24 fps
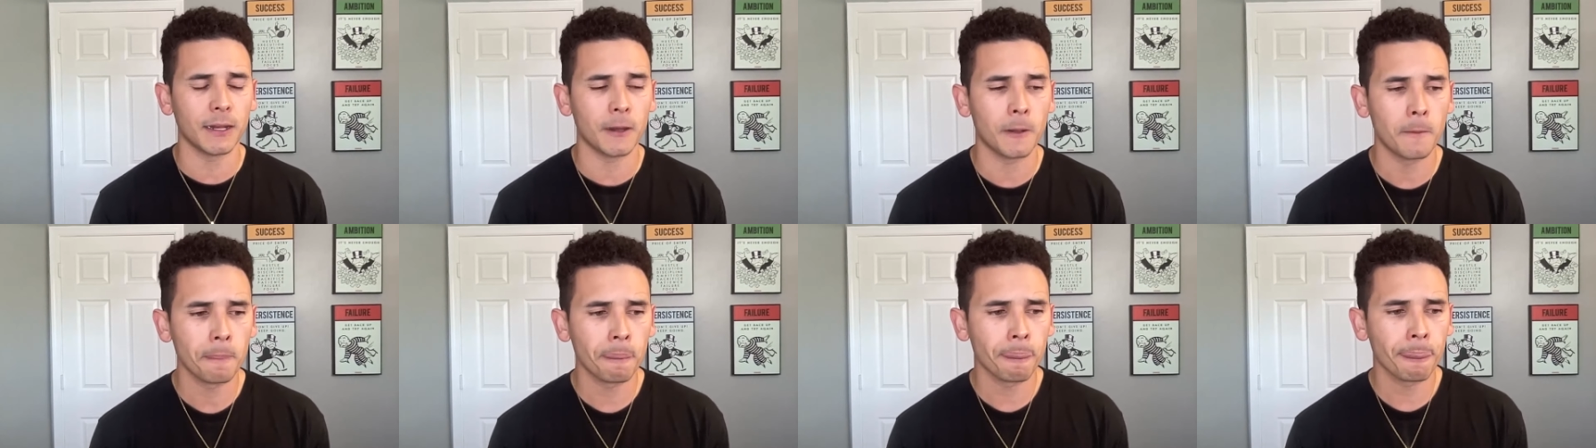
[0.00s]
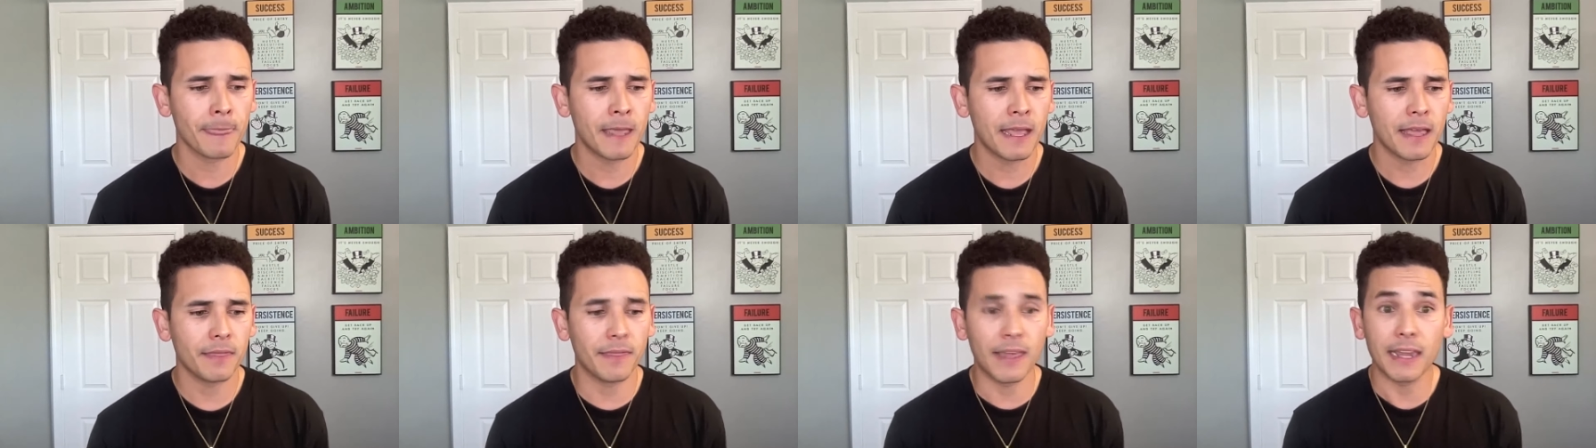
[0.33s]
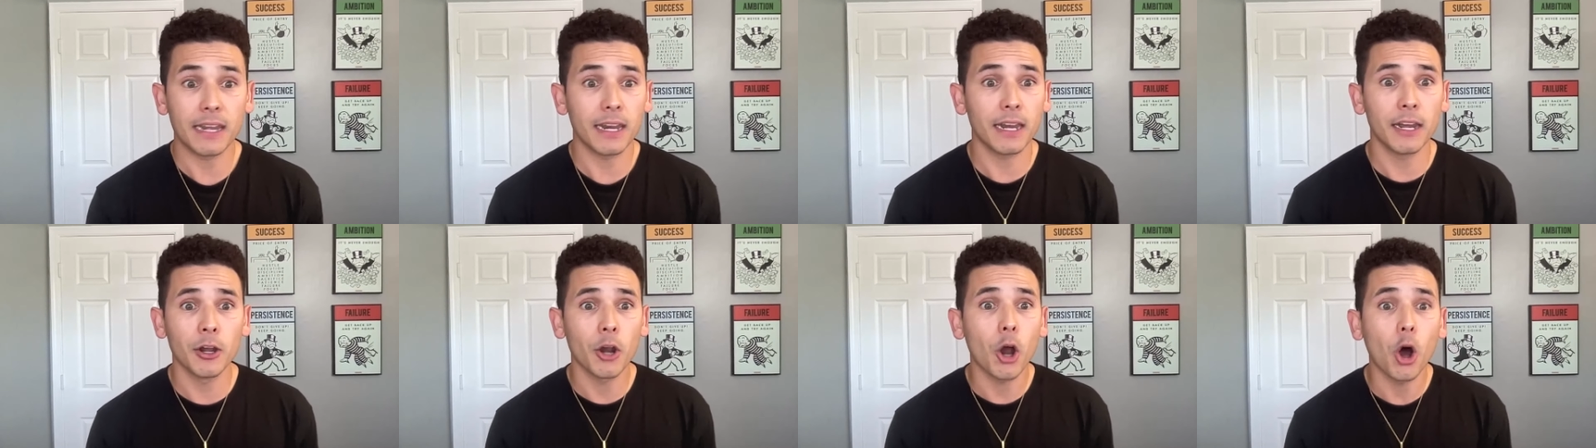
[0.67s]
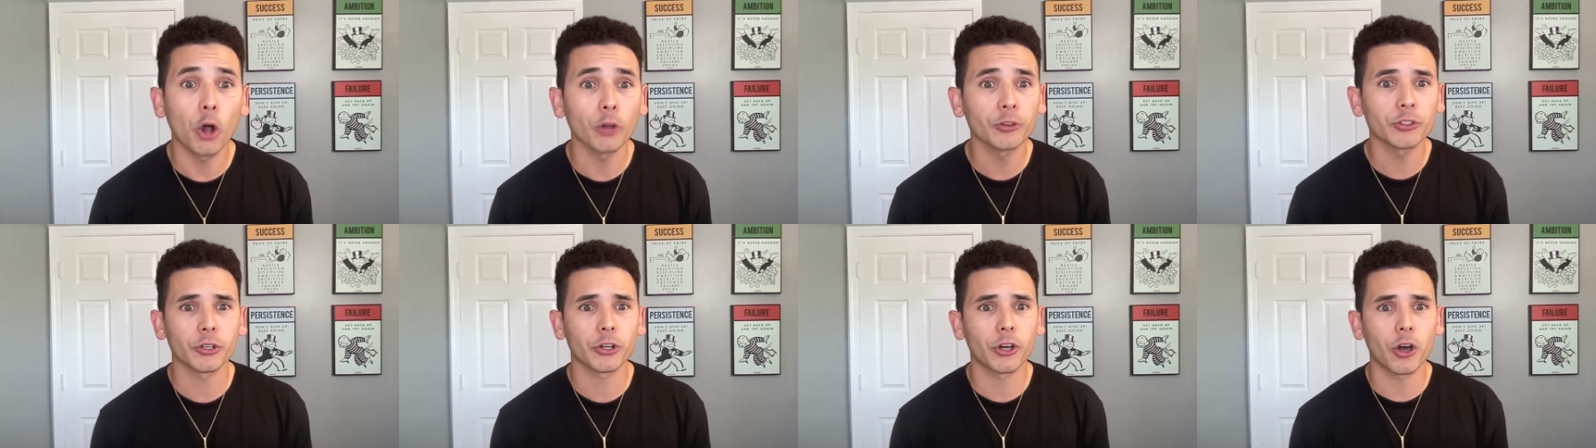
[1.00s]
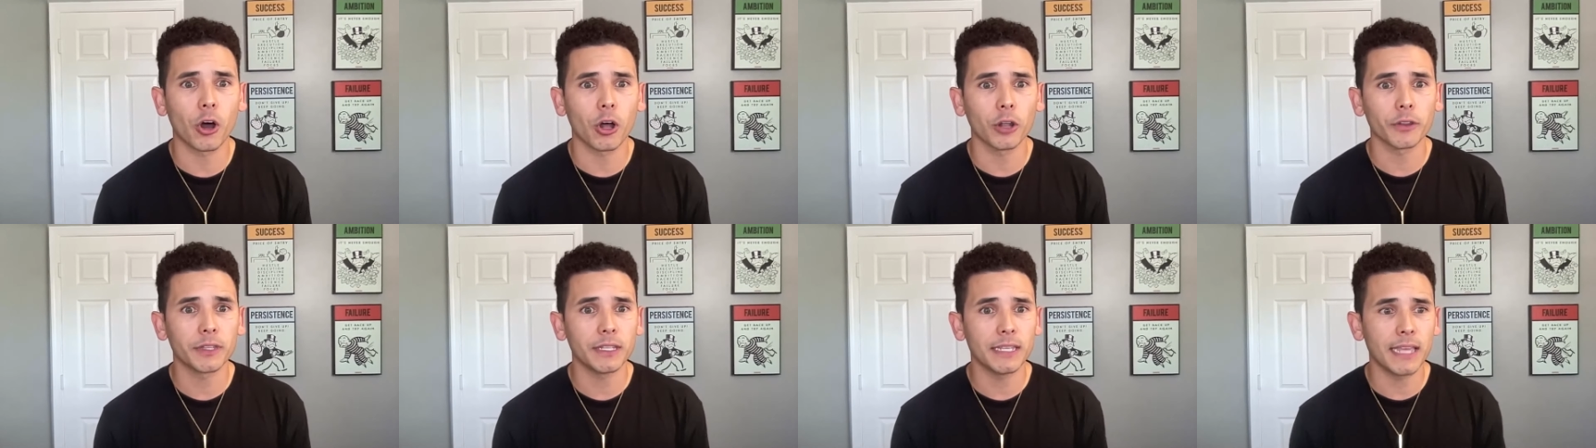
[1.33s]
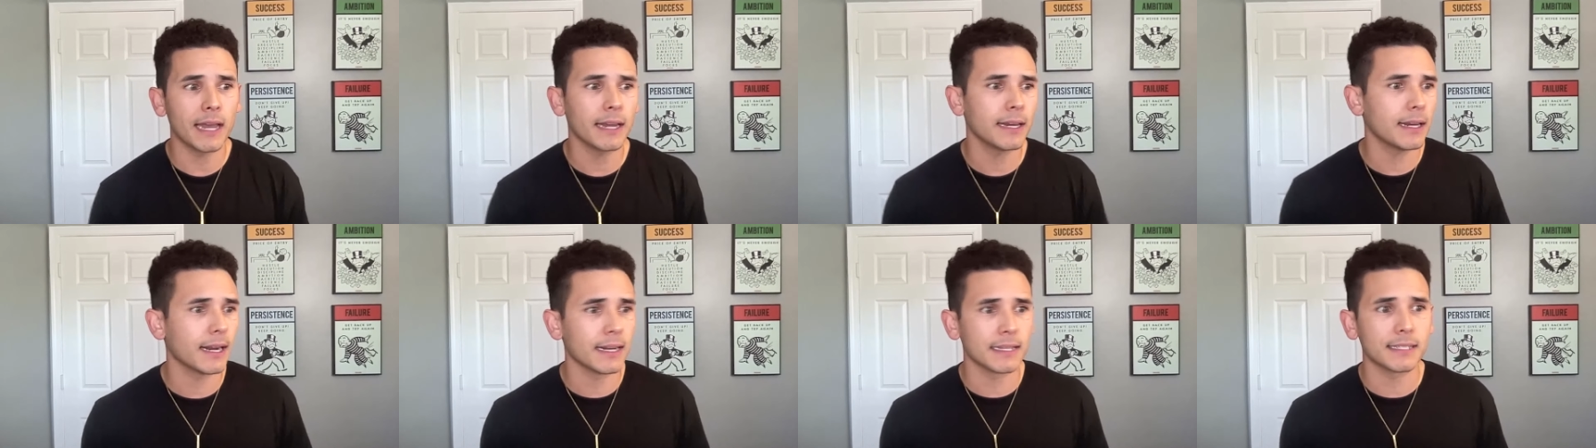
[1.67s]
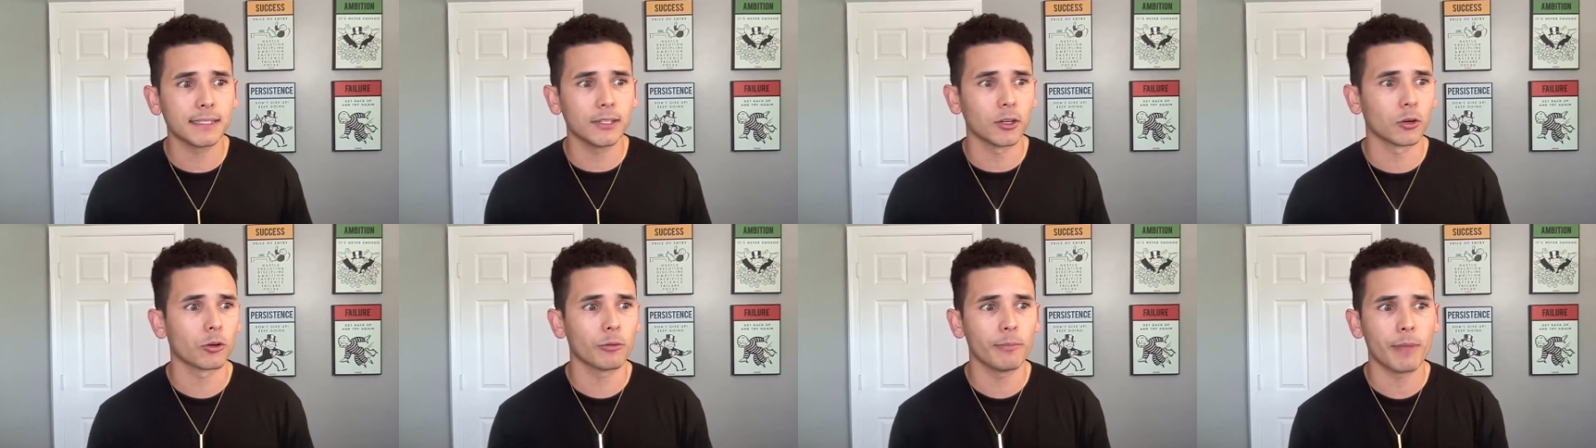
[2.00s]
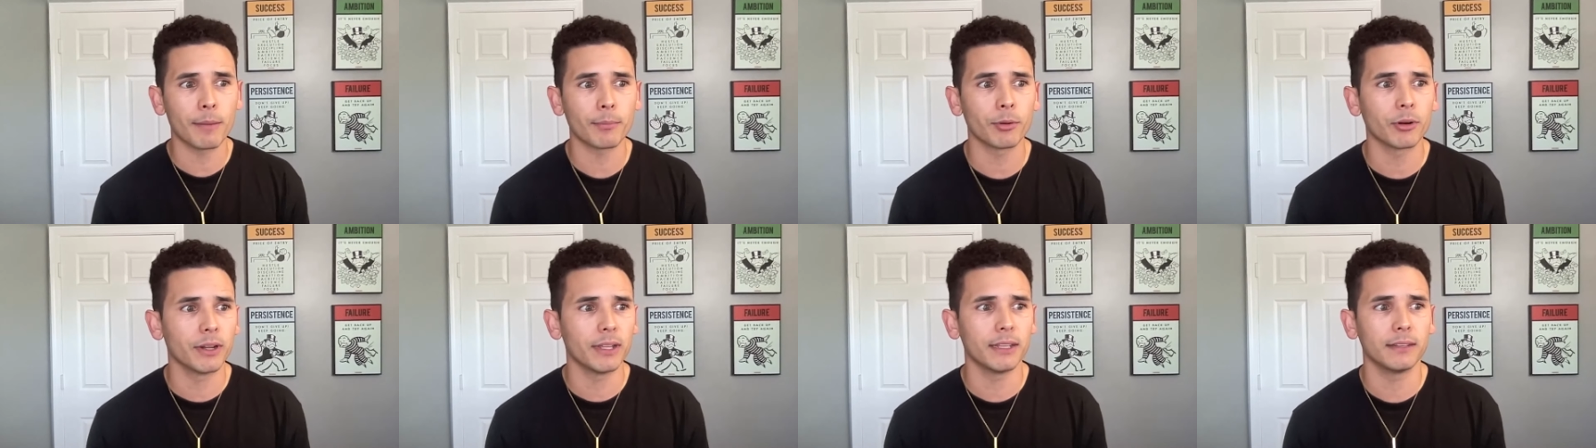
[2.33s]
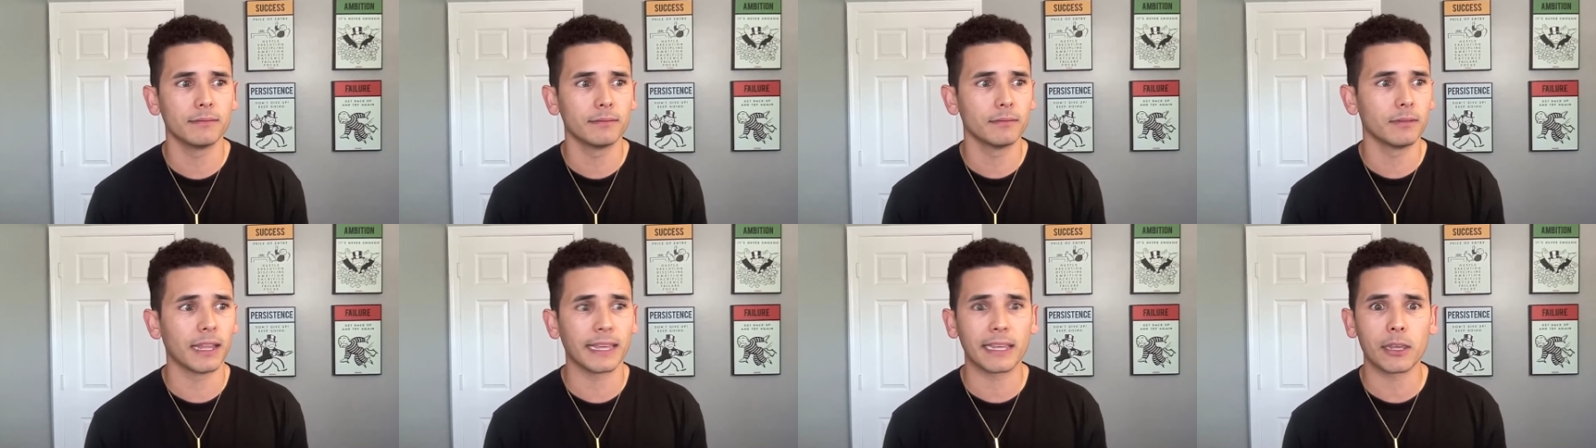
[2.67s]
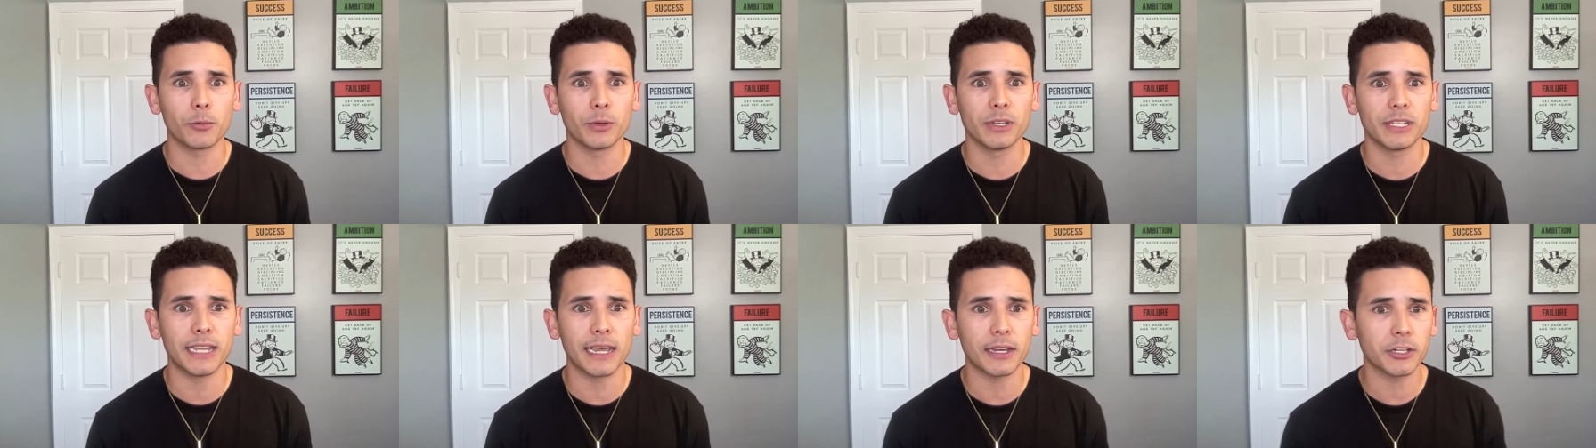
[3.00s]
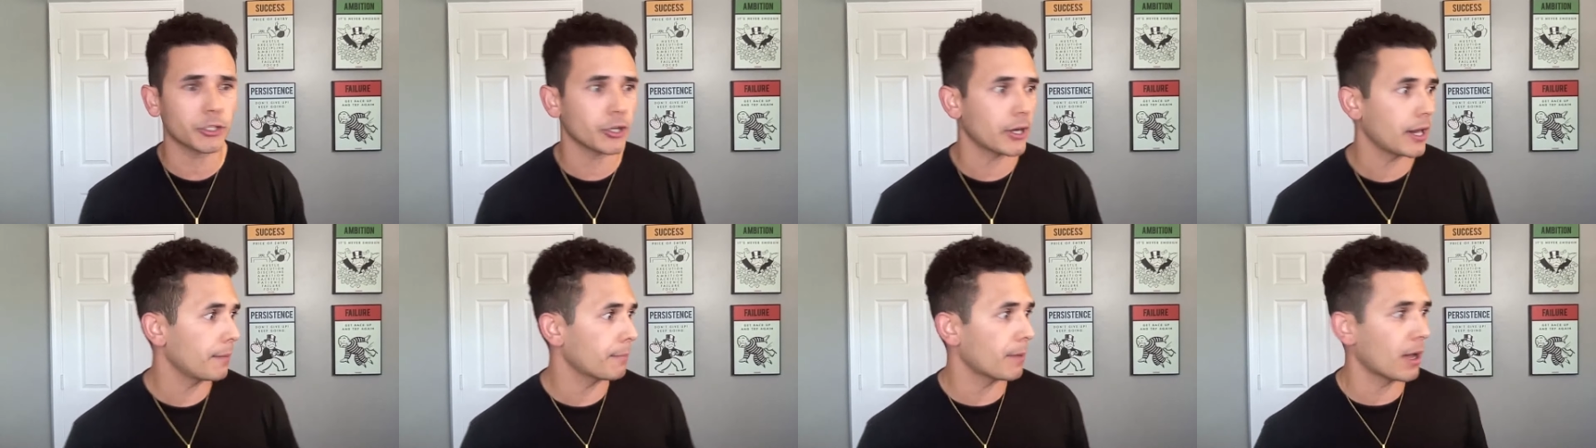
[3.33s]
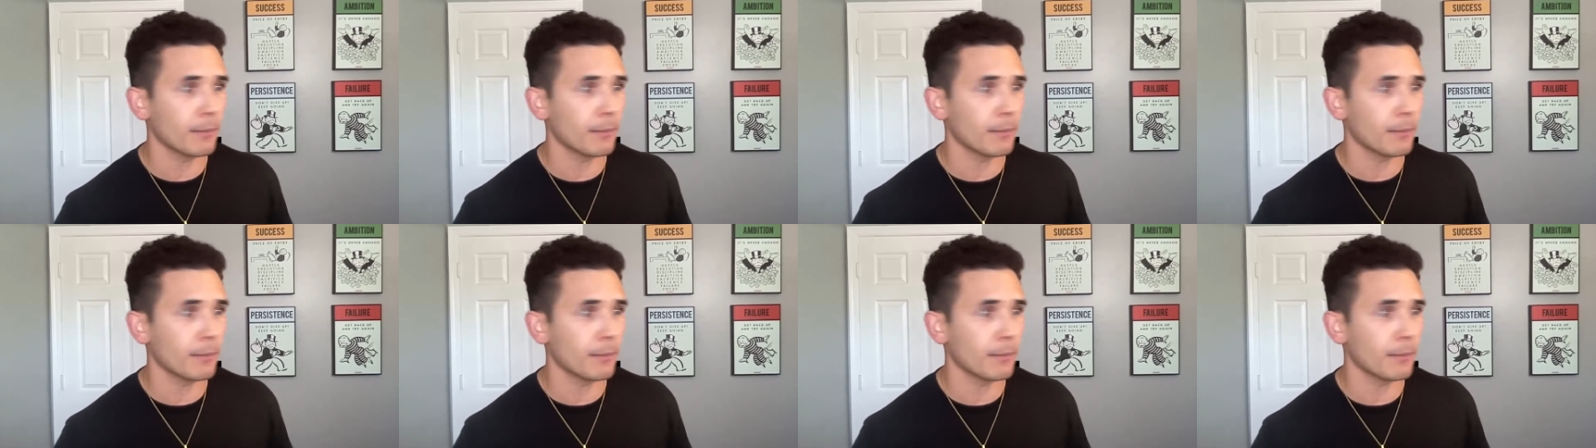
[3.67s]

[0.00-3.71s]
And they did an altar call at the end. And I still remember it like it was yesterday.